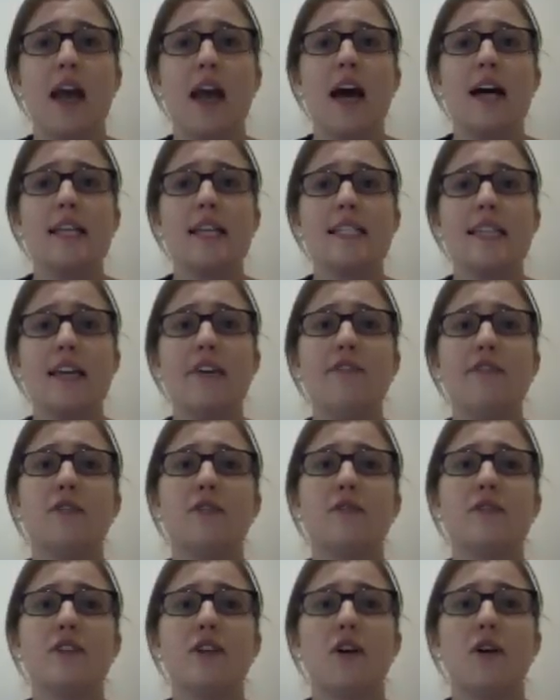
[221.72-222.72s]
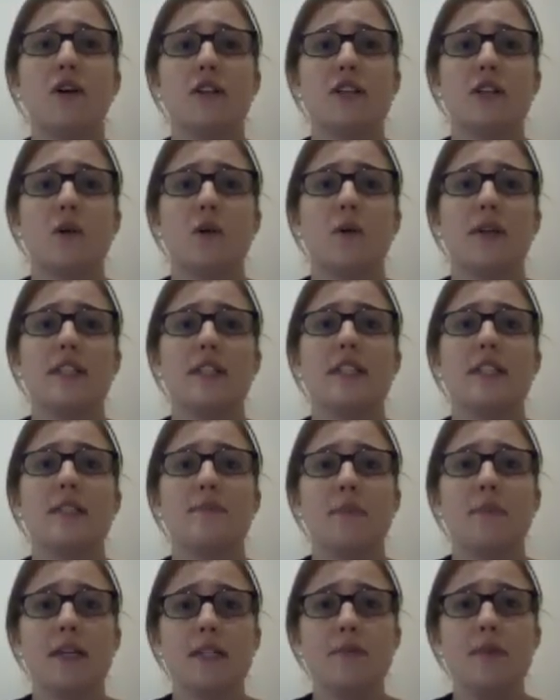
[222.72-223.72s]
A set of rules and consequences
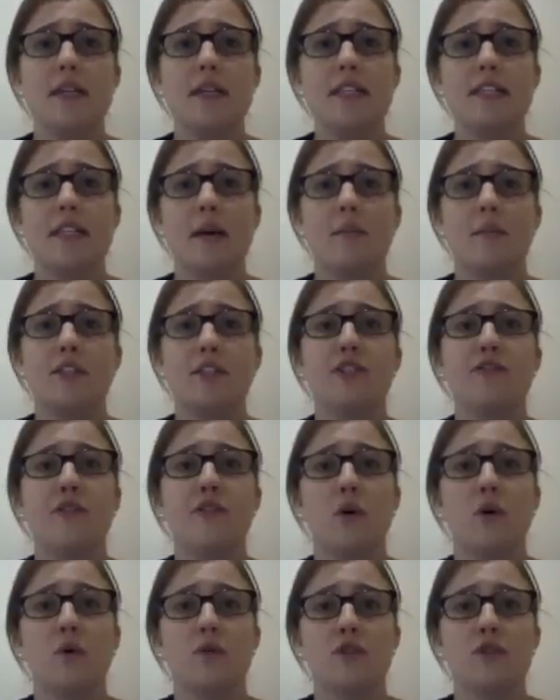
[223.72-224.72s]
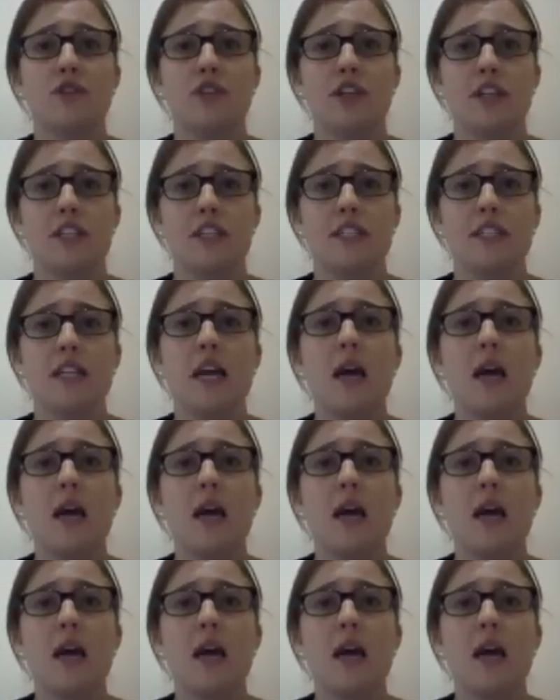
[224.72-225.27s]
must be established for all students,